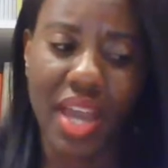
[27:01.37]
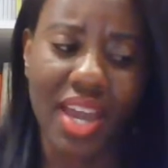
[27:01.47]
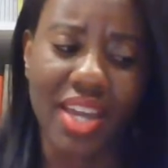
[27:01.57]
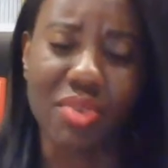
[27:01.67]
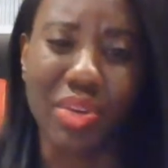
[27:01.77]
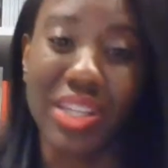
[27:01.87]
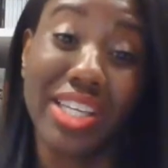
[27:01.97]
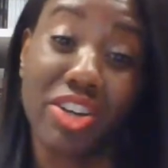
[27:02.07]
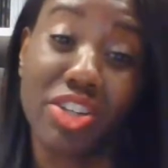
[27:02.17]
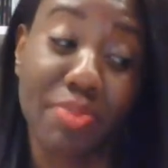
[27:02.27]
And really
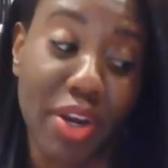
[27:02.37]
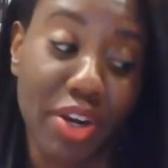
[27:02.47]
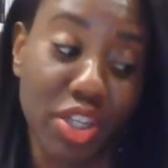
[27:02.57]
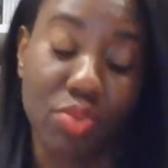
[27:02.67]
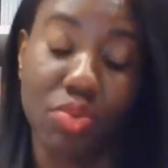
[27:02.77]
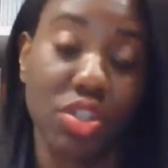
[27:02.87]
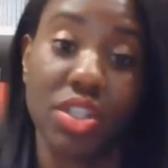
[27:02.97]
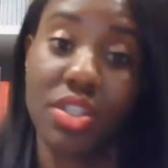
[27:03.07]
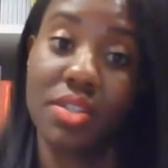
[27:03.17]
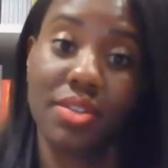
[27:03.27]
their experience was
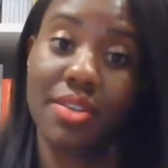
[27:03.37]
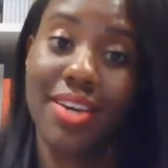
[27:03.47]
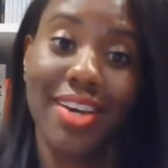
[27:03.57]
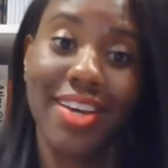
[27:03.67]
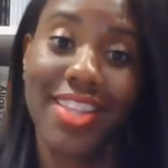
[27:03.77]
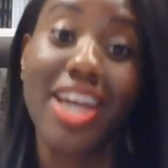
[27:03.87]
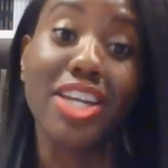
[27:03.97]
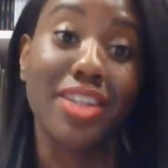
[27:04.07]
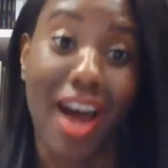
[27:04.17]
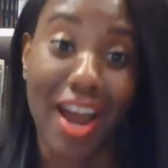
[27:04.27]
just, they had a
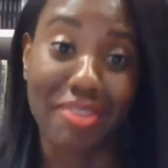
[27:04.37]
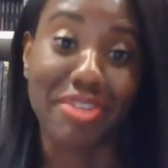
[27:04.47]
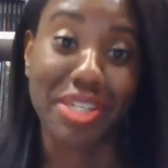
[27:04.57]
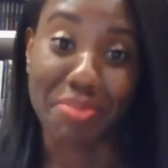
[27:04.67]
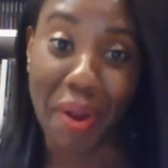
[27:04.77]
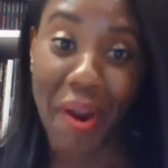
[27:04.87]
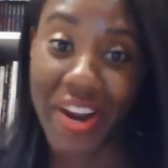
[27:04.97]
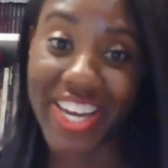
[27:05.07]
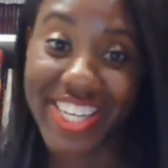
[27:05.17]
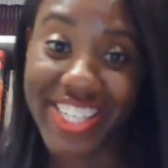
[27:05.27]
lot of
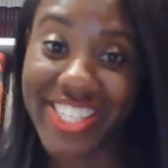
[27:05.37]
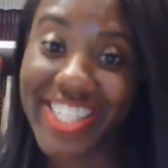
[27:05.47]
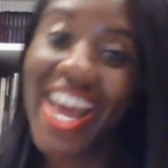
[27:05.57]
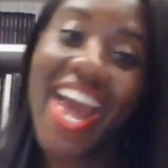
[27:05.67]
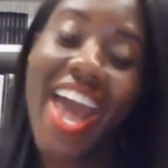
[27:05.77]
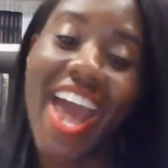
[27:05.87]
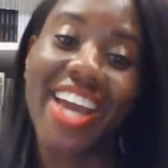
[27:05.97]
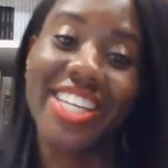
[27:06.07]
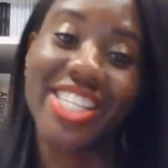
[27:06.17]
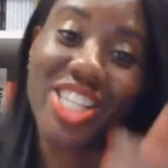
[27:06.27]
experience.
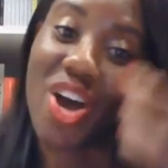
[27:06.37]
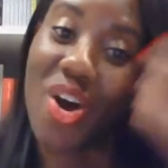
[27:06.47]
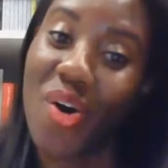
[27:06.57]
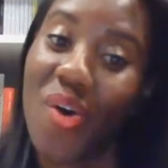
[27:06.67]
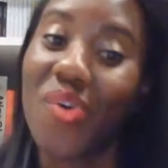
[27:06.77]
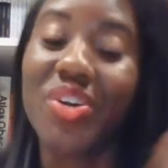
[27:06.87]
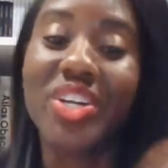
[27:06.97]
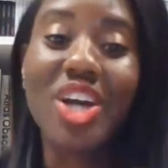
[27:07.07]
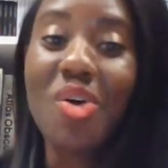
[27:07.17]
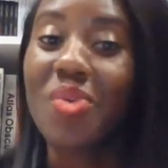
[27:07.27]
And so,
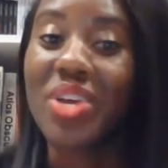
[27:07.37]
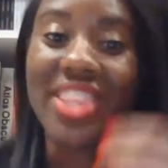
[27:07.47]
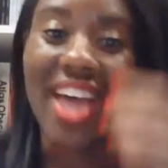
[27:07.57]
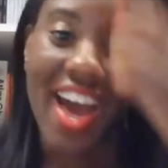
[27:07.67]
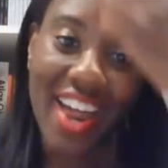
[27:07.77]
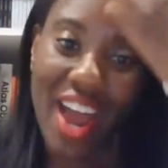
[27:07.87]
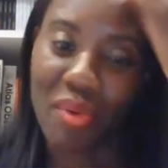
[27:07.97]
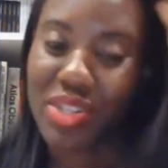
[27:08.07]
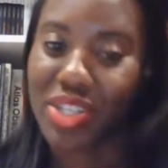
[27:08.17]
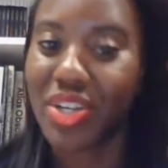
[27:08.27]
with that, I
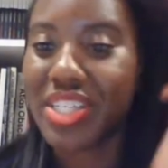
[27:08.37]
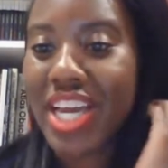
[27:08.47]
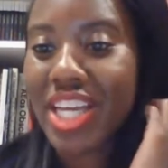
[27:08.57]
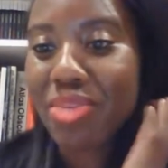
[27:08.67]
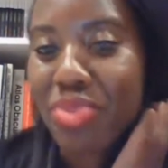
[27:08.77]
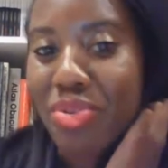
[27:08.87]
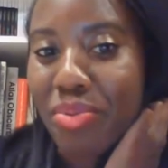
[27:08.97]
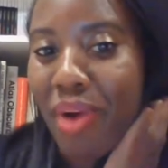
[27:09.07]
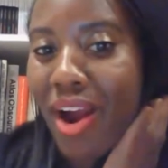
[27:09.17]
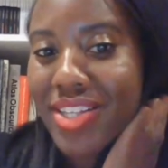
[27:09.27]
wasn't going to take them through
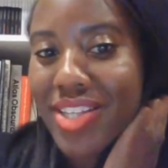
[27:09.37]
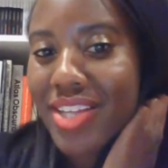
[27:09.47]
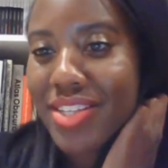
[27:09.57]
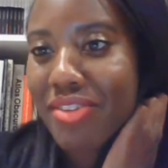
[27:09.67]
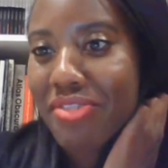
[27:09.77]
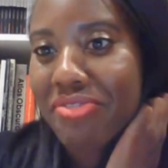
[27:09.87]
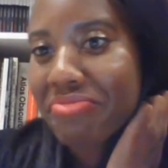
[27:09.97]
the process if